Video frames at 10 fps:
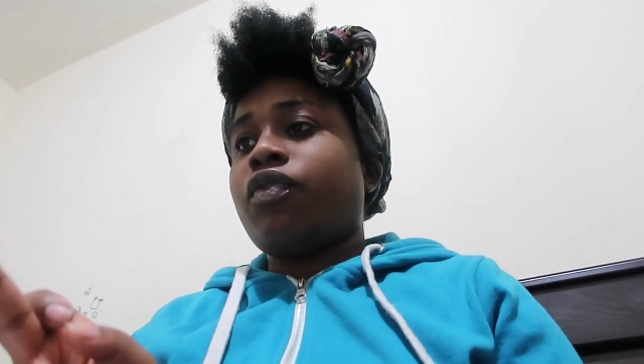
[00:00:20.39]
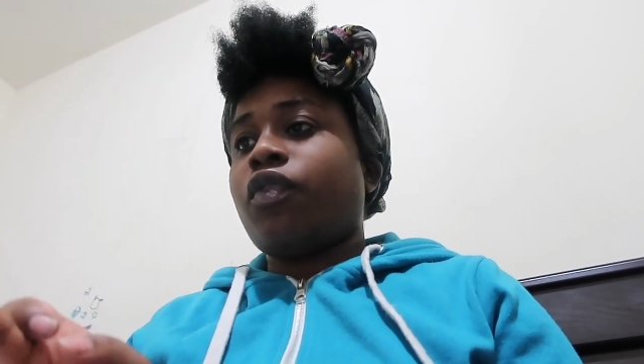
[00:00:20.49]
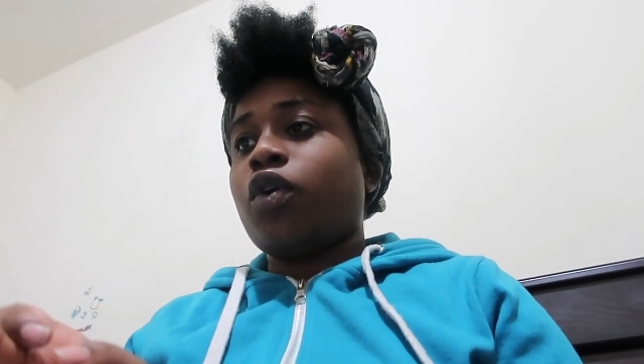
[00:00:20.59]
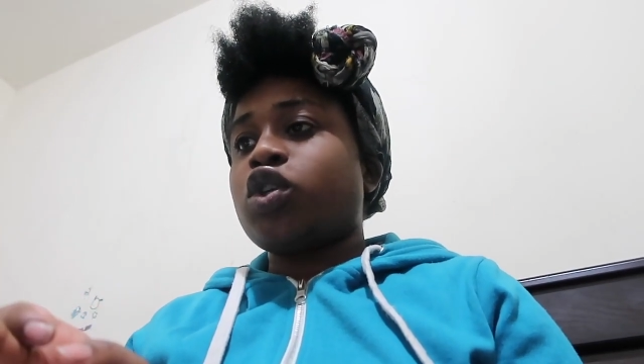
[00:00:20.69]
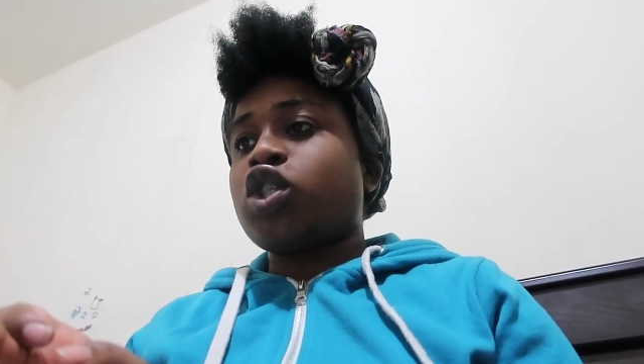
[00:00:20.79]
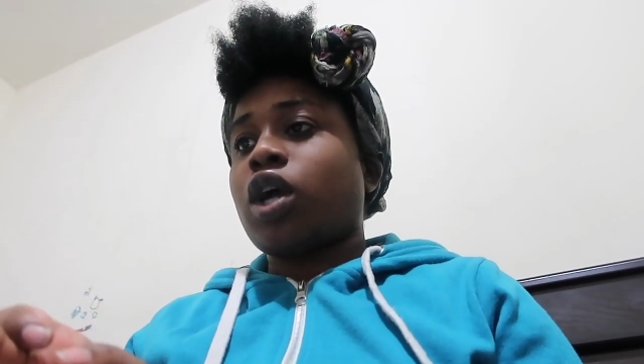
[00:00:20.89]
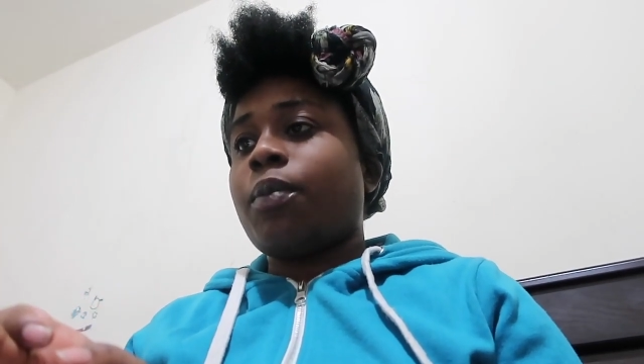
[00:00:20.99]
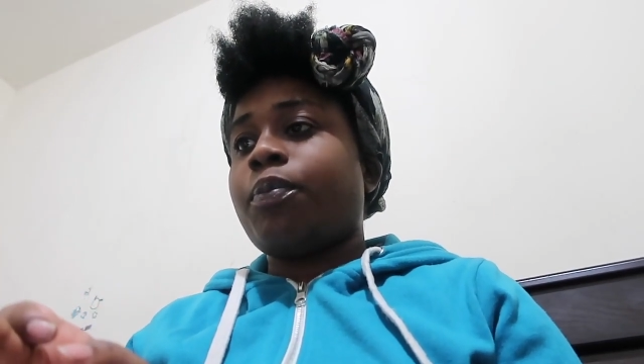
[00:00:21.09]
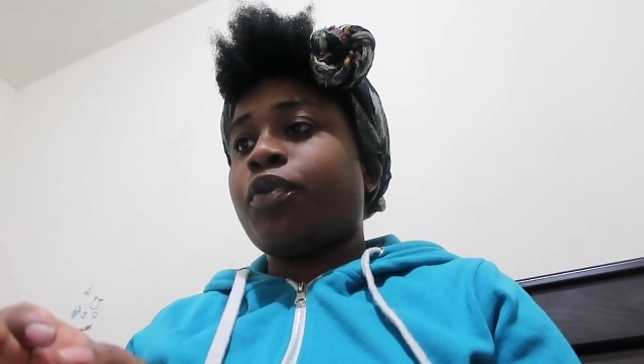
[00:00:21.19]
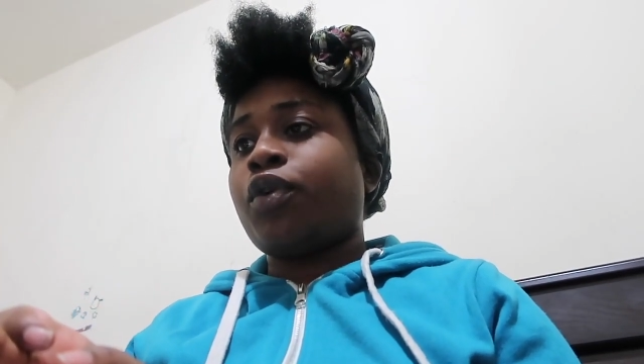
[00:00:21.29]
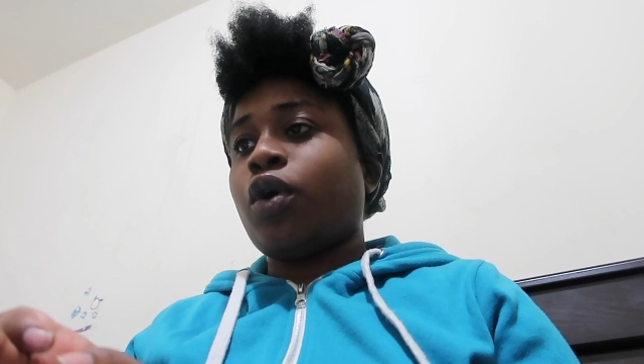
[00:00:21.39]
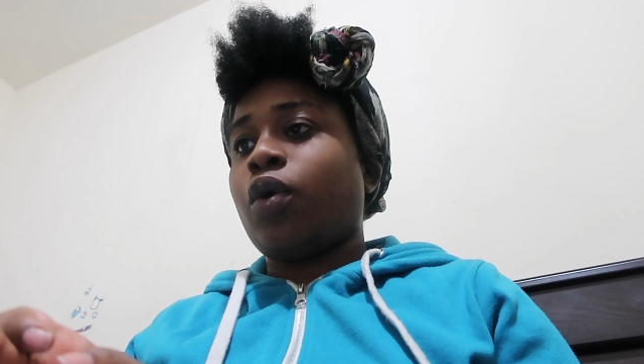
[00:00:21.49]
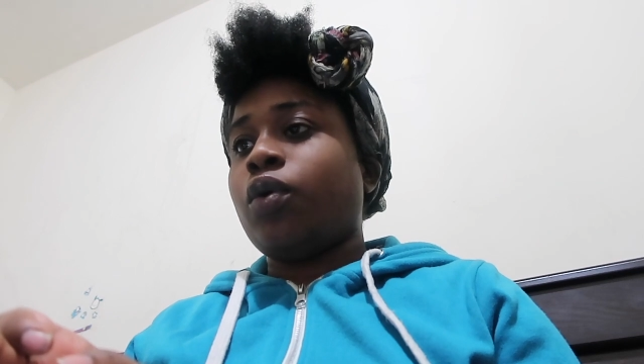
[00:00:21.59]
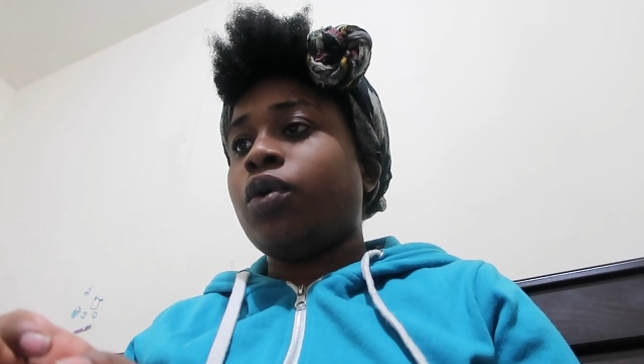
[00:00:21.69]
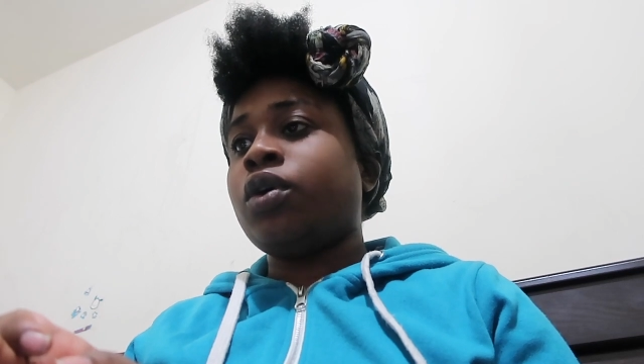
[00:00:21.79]
Photoshop
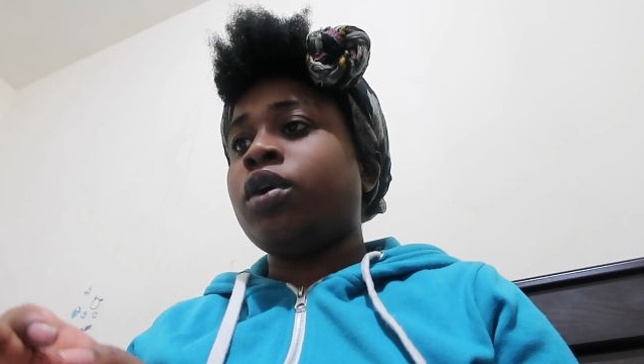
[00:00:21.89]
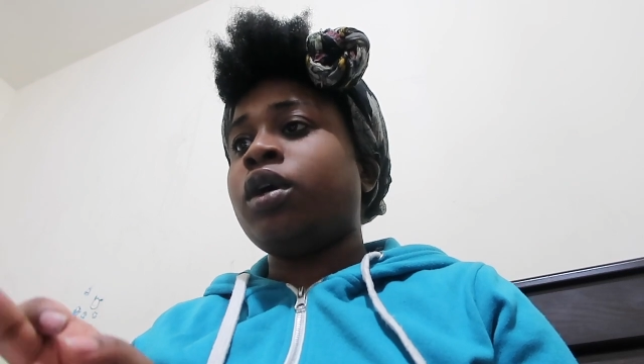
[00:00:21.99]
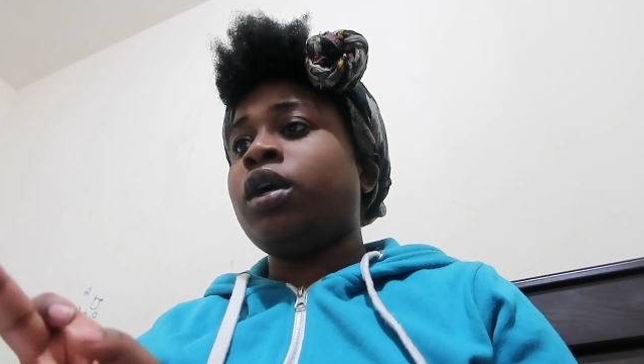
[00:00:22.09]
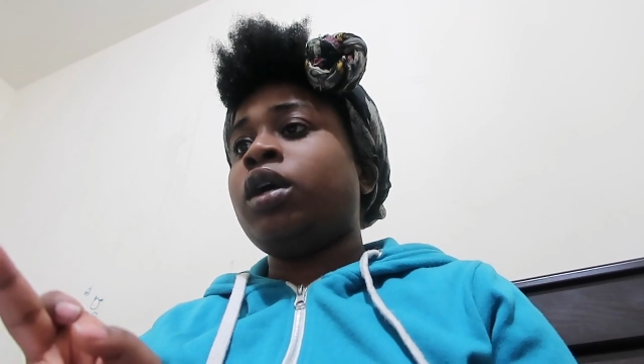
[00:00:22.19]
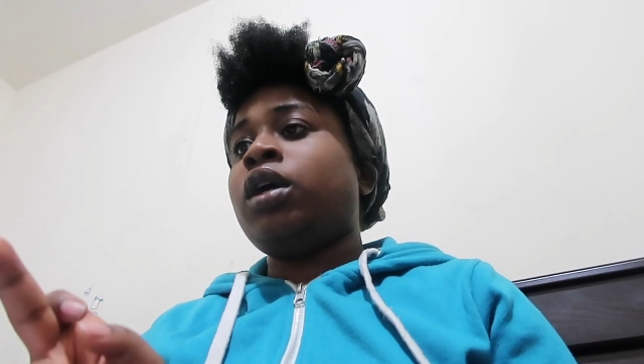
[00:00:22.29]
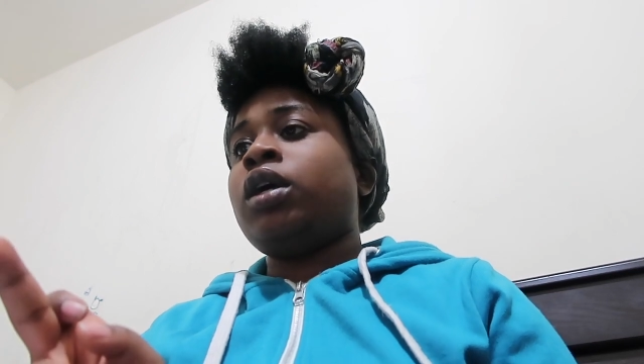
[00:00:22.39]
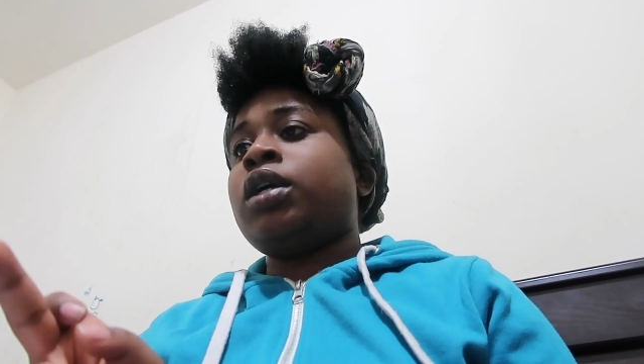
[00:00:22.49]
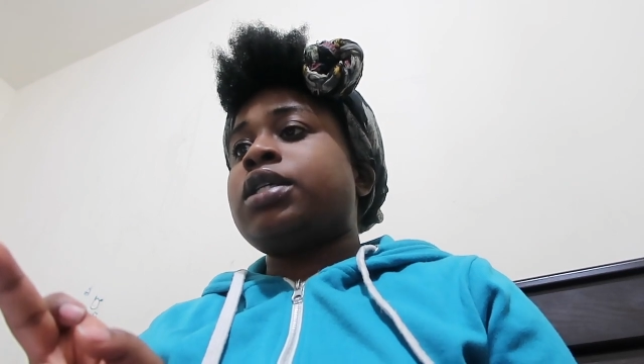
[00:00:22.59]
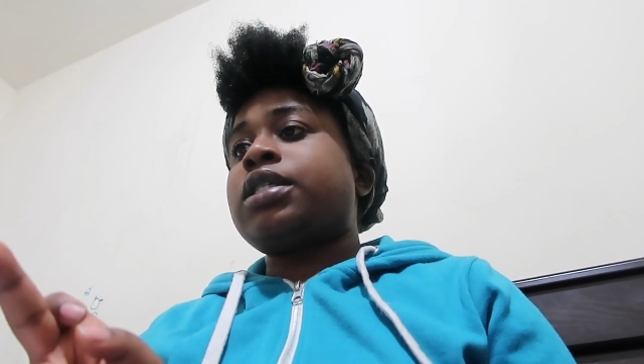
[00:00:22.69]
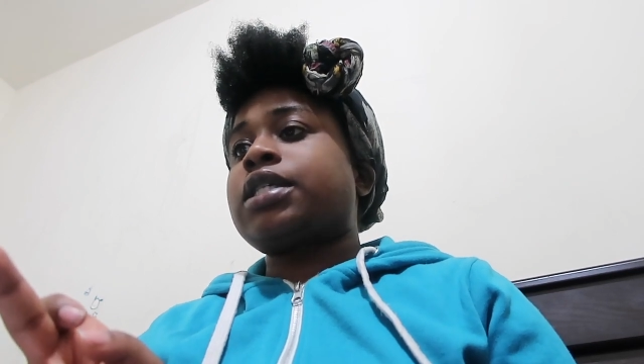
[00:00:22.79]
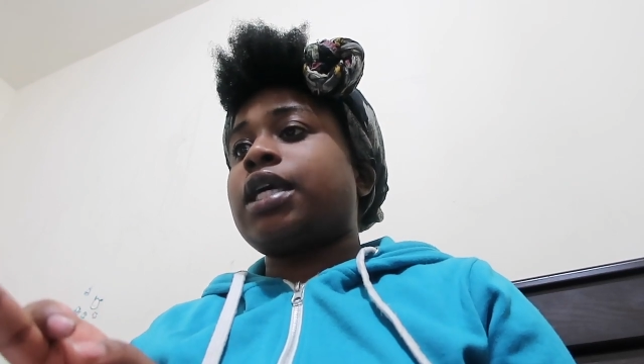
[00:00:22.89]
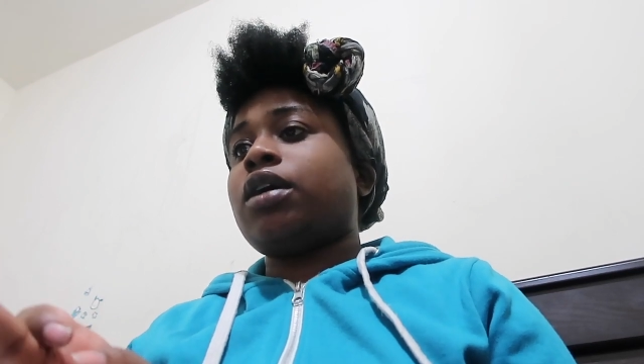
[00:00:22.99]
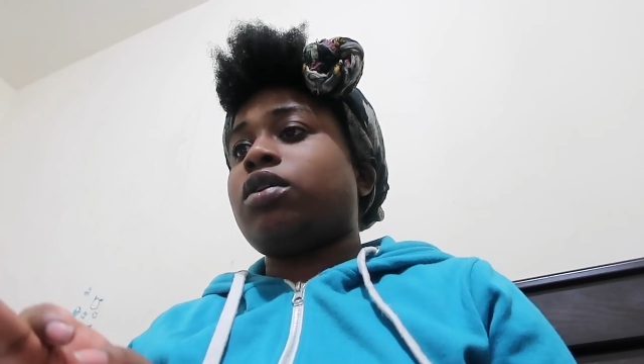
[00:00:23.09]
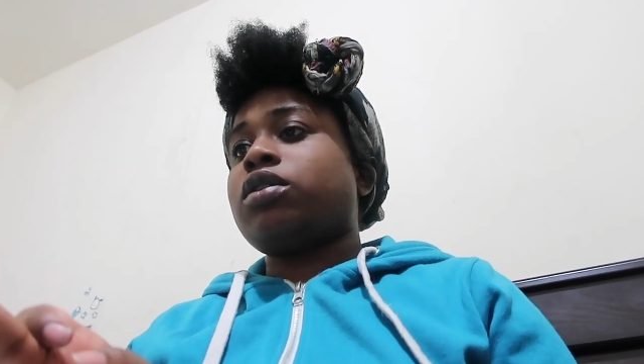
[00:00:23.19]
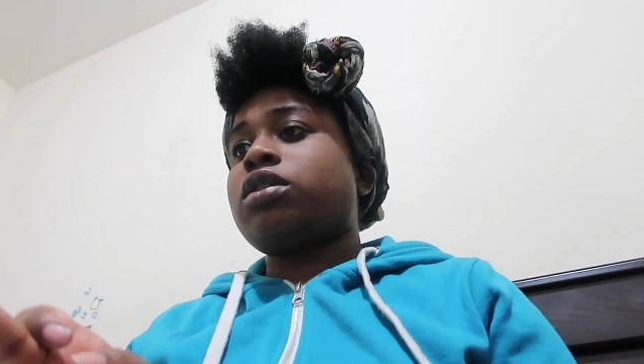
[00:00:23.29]
Pro
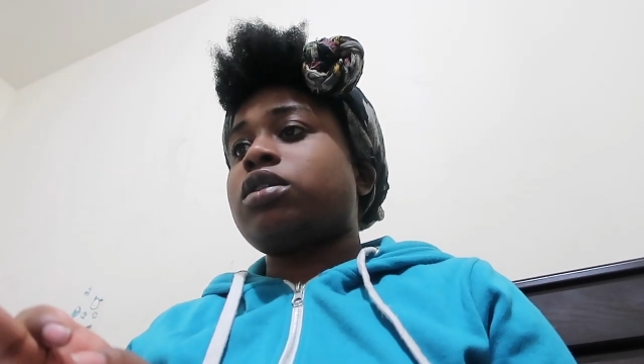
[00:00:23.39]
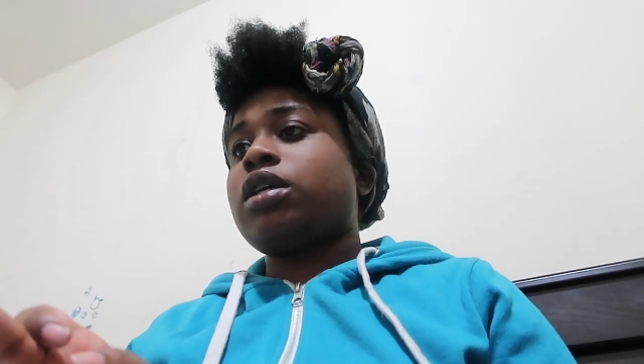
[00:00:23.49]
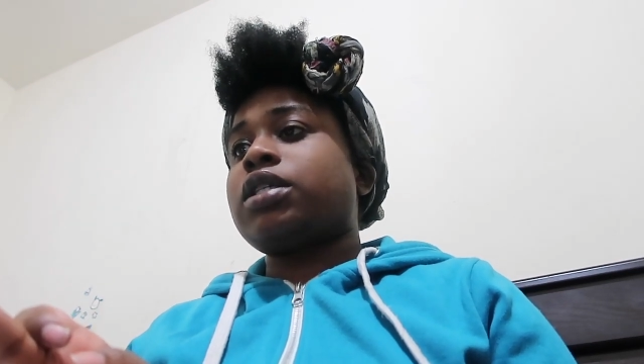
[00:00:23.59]
skills.